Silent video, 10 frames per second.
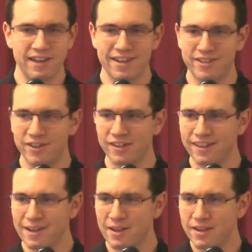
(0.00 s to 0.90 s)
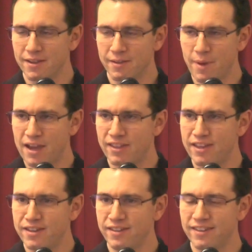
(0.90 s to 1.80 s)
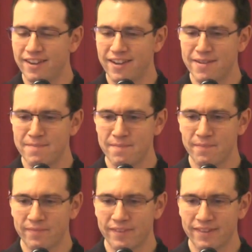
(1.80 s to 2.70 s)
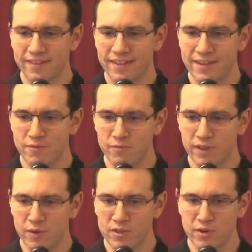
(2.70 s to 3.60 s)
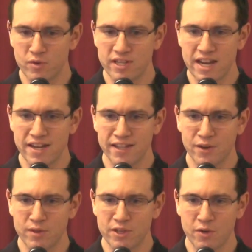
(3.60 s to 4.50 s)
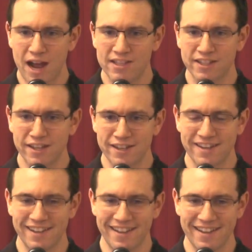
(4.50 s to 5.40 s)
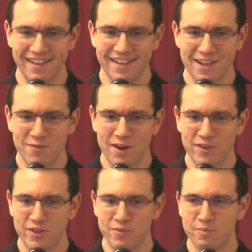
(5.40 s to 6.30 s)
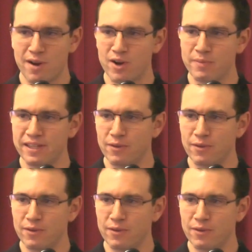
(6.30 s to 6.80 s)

He had to, back then, um, he there was no dating, there was no asking, uh, "Why don't you marry me?"